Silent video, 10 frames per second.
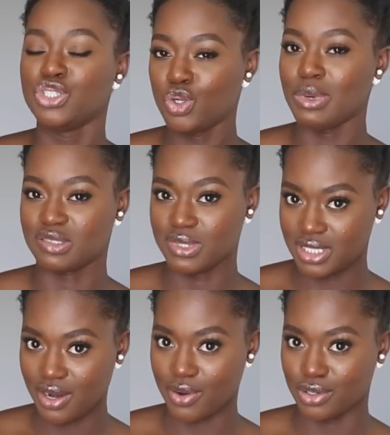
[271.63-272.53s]
too much
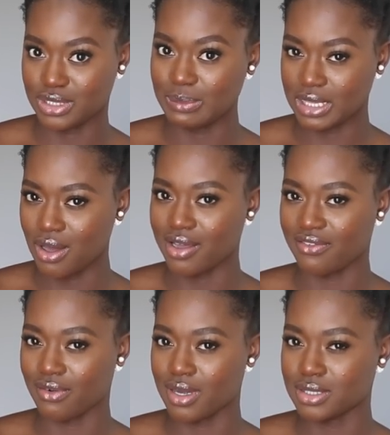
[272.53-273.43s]
material to be
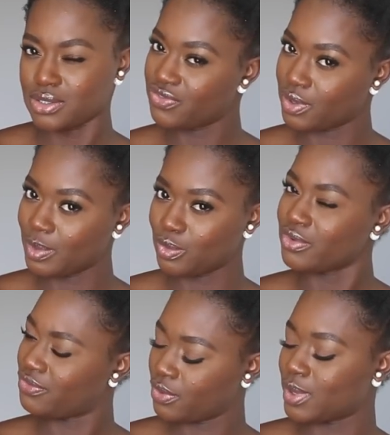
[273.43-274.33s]
thongy for us. You feel me?
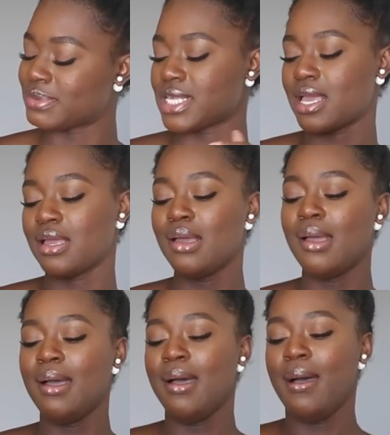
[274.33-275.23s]
Feel what I'm saying?
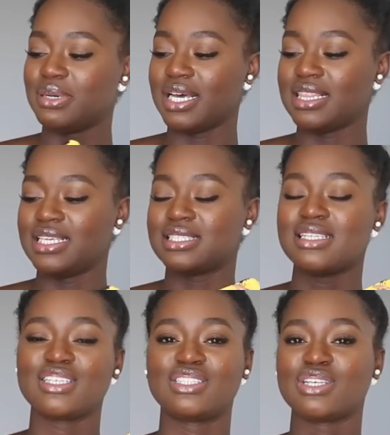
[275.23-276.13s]
But this
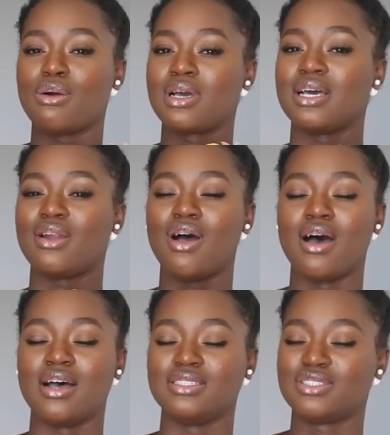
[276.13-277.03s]
looks so good
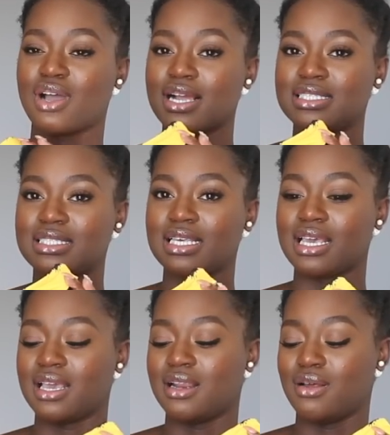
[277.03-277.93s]
on dark
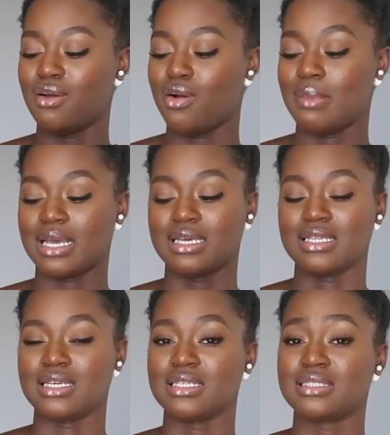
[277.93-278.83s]
skin. Oh my
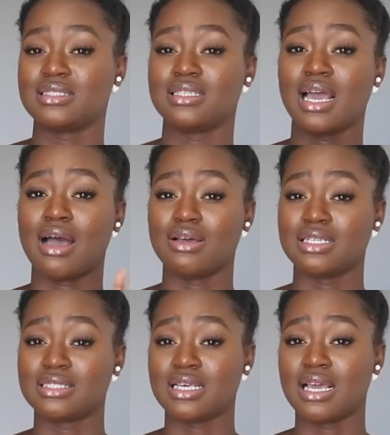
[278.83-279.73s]
goodness, out in
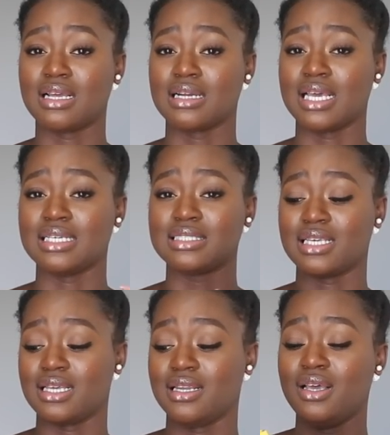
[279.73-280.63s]
the sun
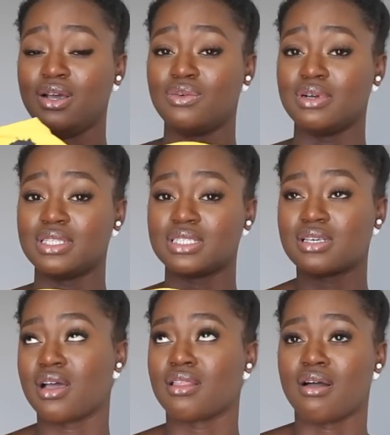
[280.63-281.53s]
glazing with this
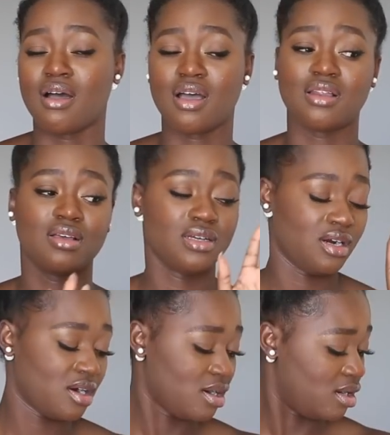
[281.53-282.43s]
color on,
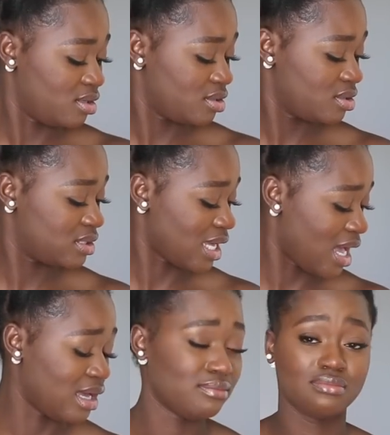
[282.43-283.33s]
girl,
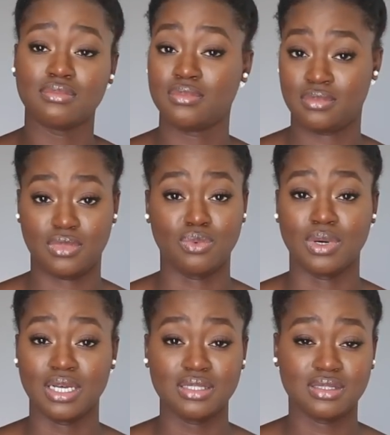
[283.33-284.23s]
stop.
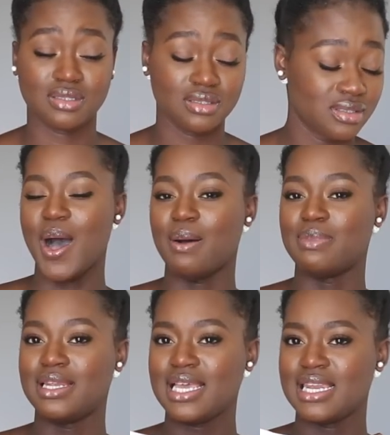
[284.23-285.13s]
What? Um,
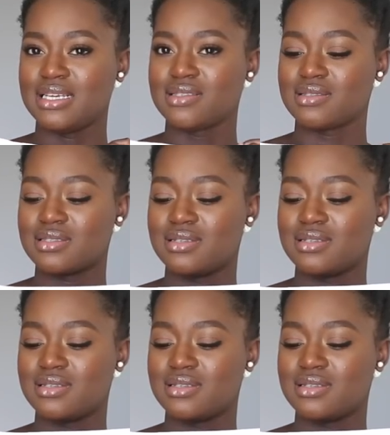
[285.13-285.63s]
look at this.